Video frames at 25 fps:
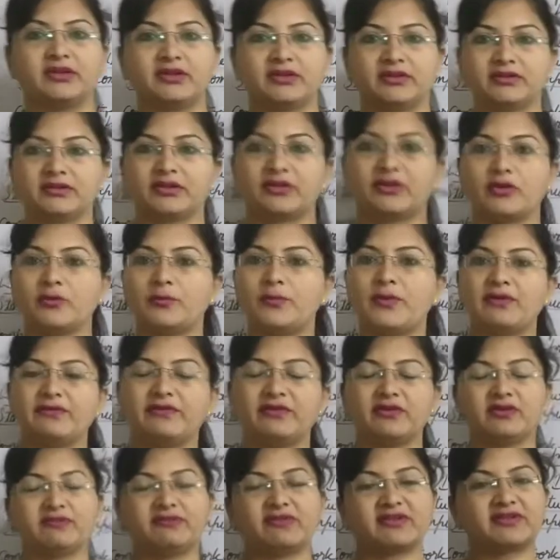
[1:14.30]
the group of
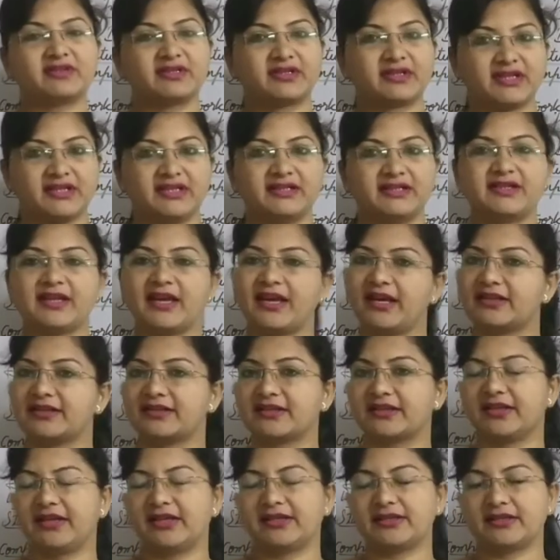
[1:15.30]
universities has
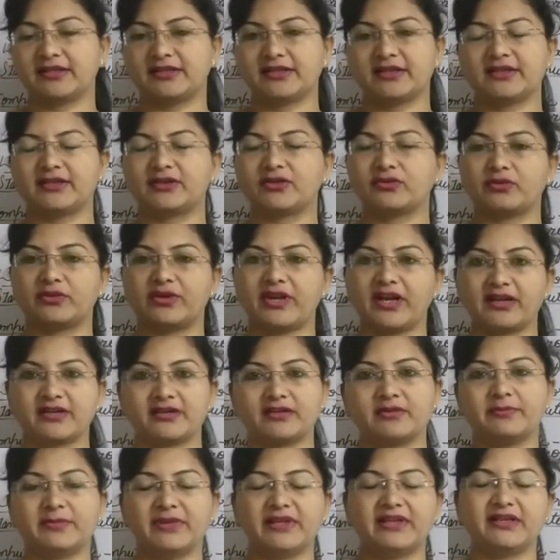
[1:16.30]
created it so that
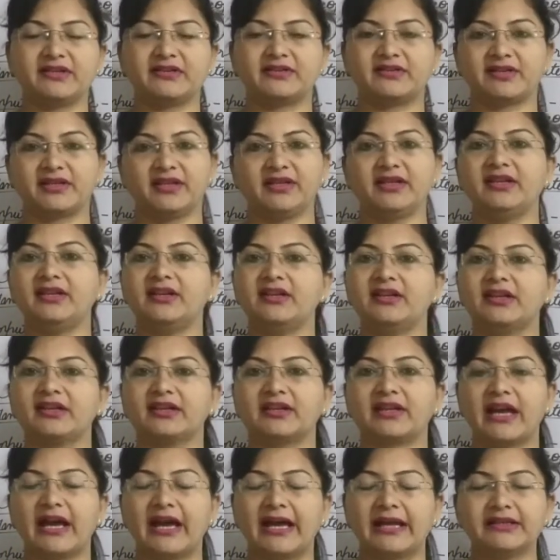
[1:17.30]
the military
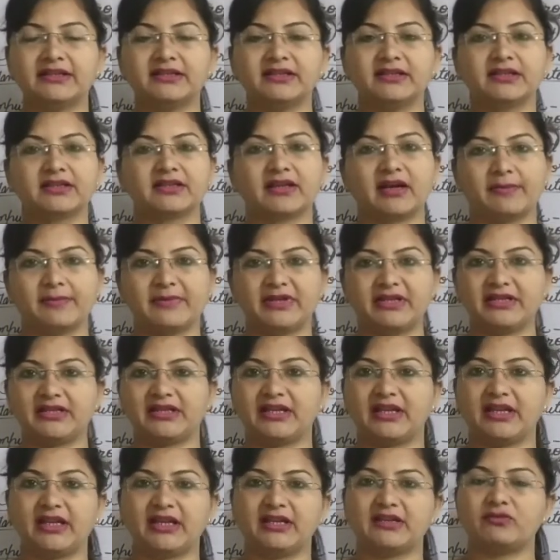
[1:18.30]
can
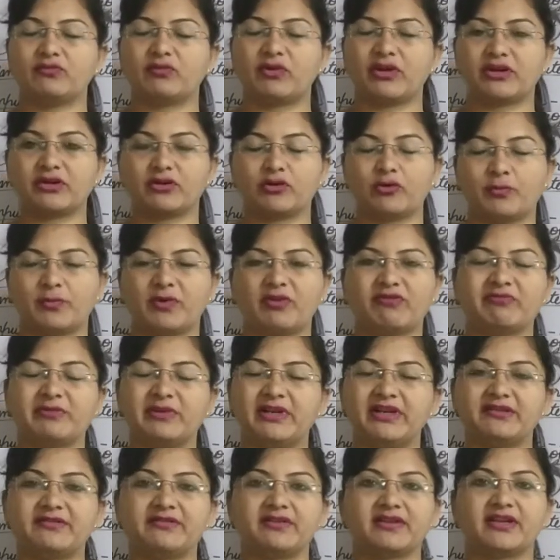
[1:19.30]
communicate, one group of
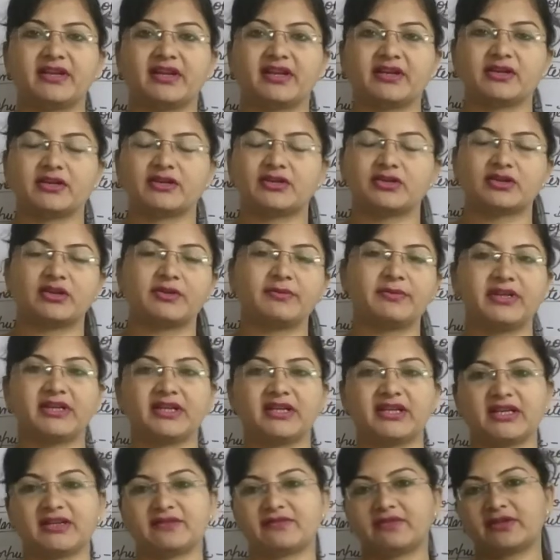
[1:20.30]
military can
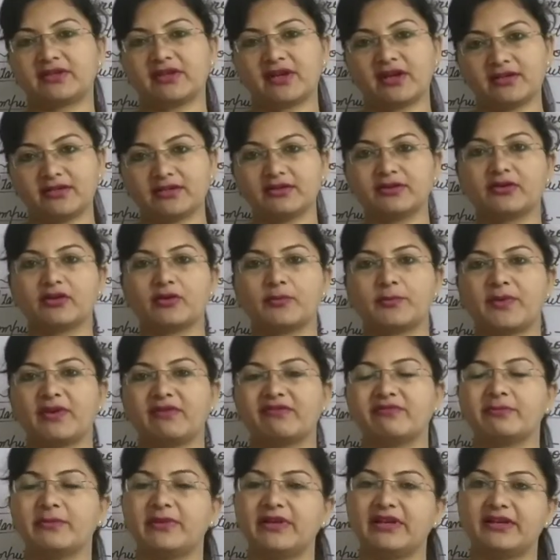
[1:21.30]
communicate with other group
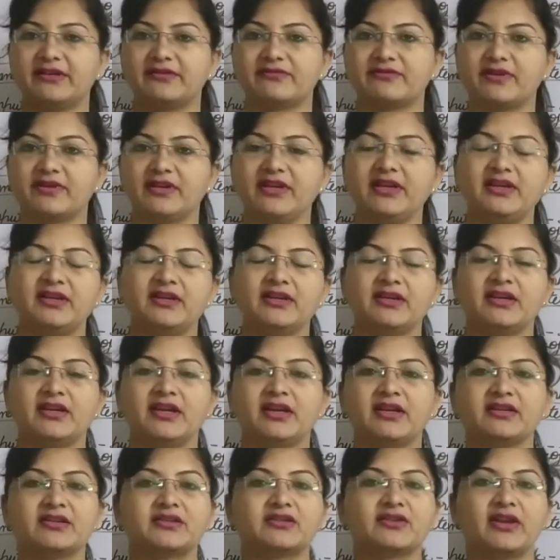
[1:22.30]
of military.
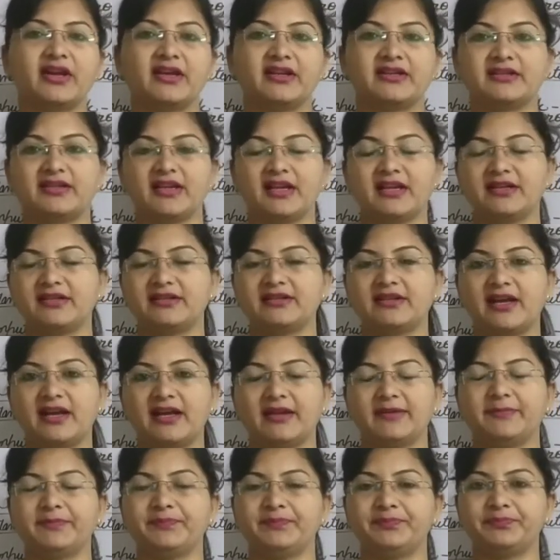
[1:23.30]
So at that
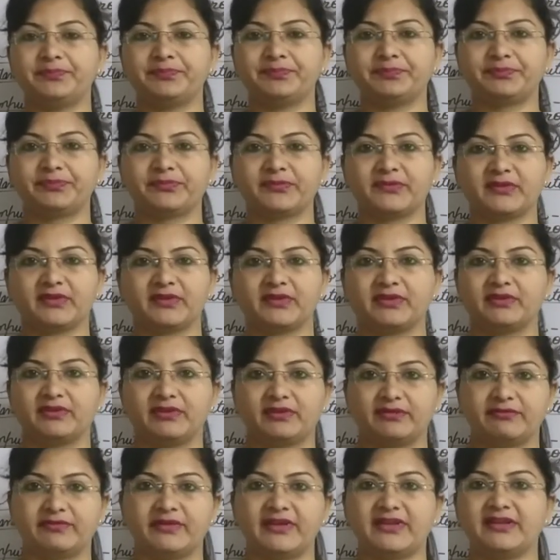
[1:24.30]
time,
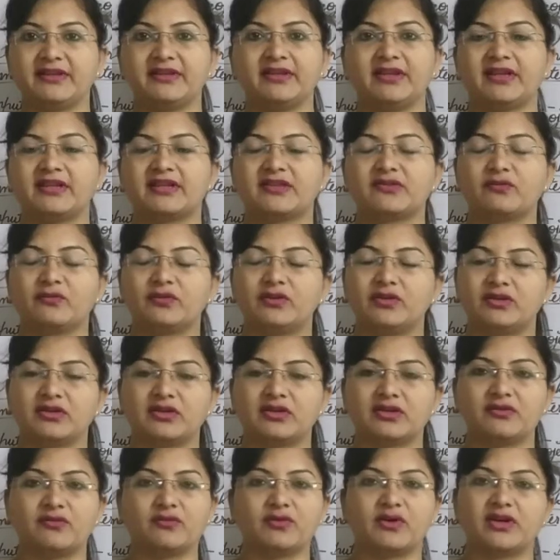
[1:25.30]
when its
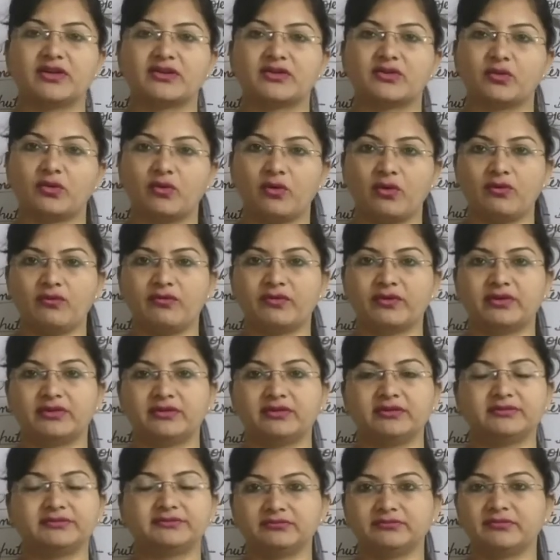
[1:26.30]
work was
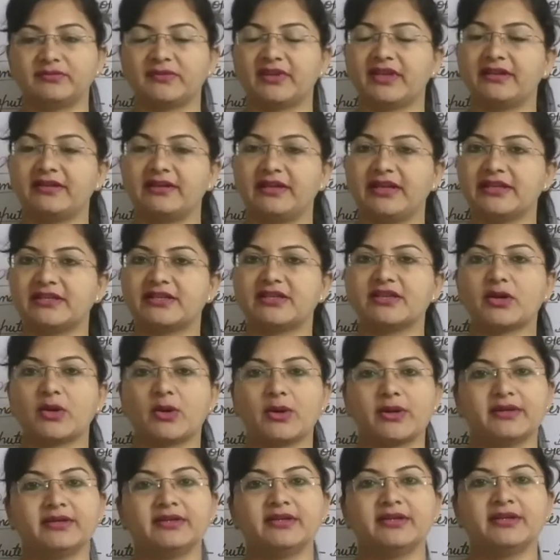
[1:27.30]
over, then later
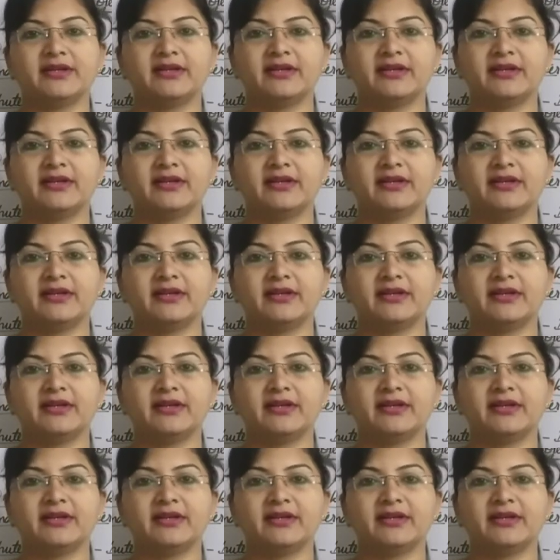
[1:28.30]
on